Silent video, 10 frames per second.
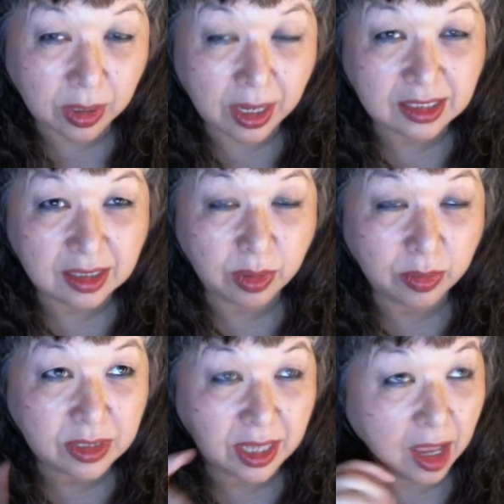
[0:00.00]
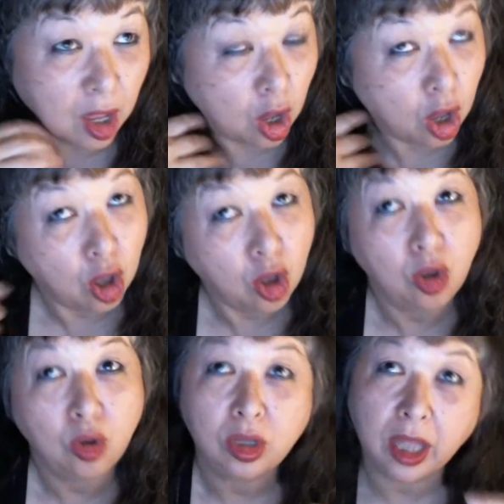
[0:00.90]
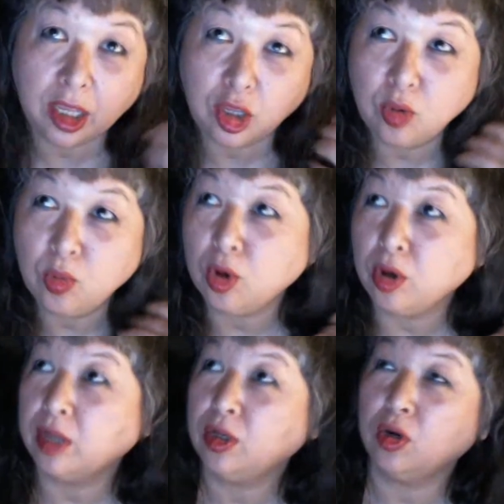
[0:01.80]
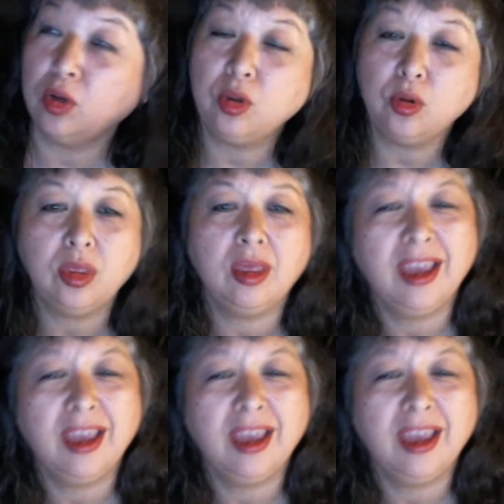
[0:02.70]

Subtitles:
And some people say, oh, like you were in your youth?